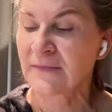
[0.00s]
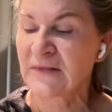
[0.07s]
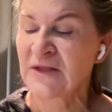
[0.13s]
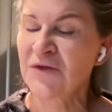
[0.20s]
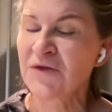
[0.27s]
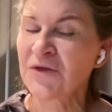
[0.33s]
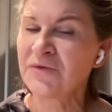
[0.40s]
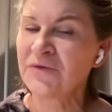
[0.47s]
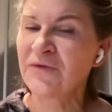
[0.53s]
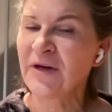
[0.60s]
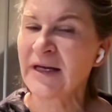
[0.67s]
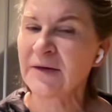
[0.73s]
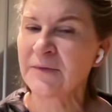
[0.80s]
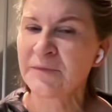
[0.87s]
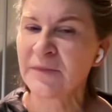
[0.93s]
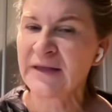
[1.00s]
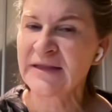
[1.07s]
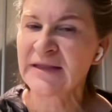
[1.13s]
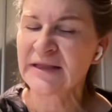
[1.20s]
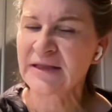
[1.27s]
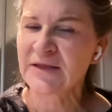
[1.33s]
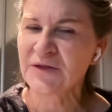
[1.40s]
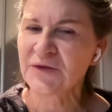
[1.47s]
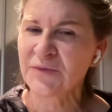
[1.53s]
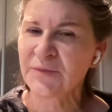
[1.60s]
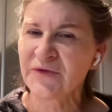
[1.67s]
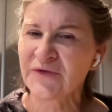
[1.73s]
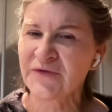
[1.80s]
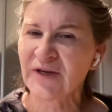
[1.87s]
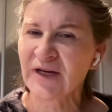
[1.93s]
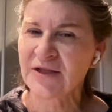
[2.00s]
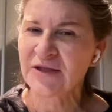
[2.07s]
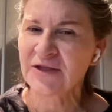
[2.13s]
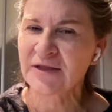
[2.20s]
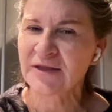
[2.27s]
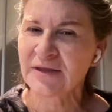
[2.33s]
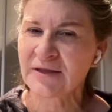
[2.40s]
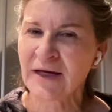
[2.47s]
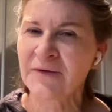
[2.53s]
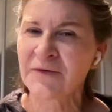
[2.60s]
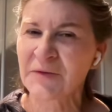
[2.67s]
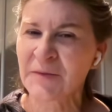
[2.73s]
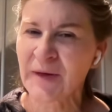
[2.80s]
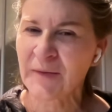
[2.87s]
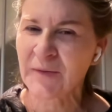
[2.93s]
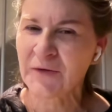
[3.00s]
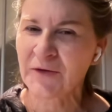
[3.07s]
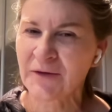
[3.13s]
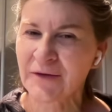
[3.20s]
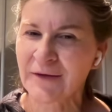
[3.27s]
So you read Addicted to Perfection, I remember.